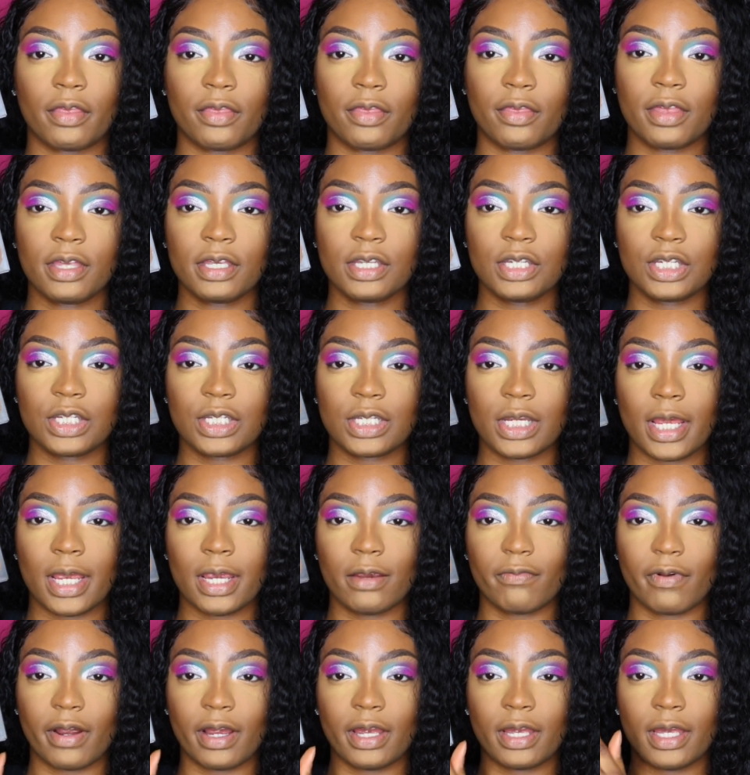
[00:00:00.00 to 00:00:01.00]
this
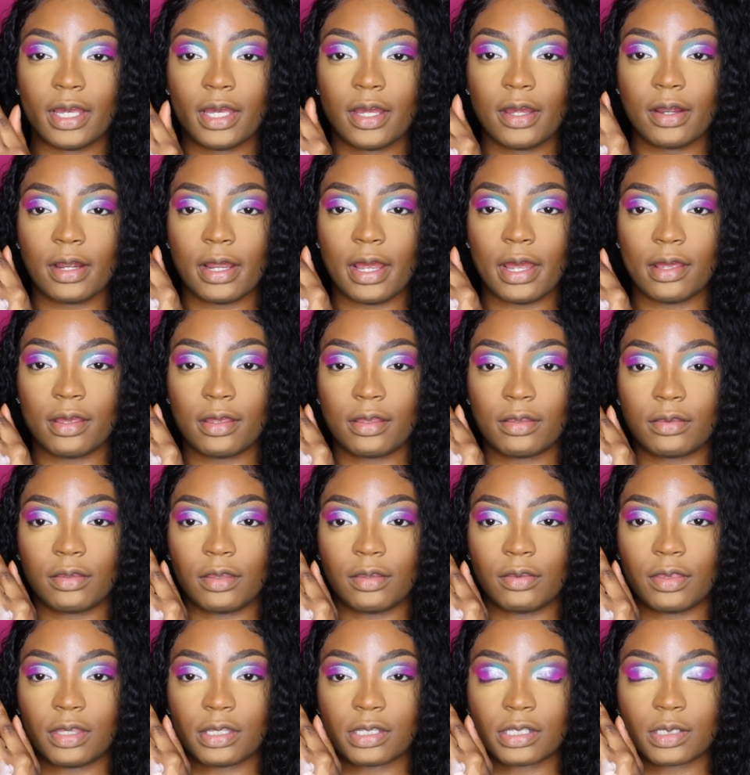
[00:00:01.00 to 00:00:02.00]
shade right here and
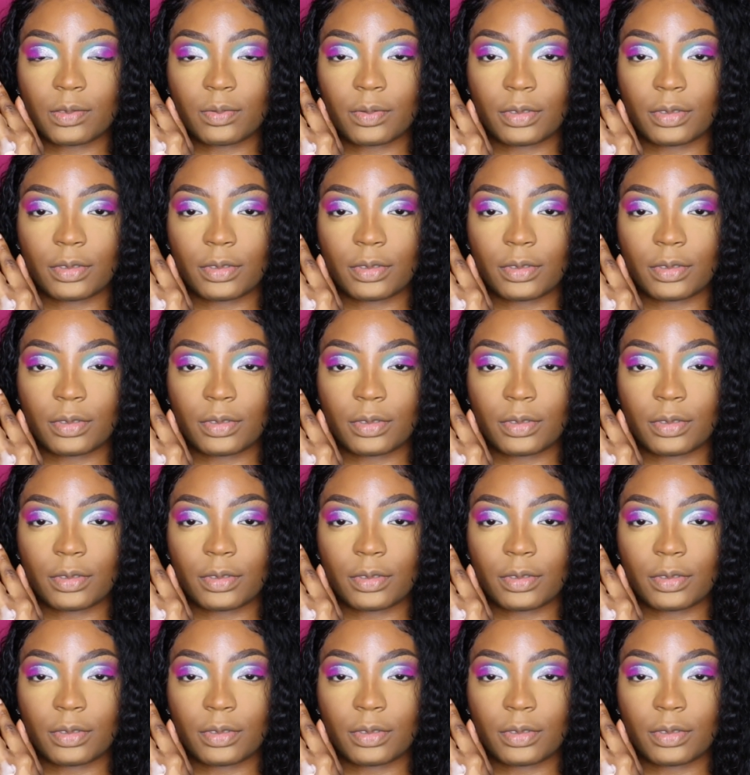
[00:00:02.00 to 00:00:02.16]
this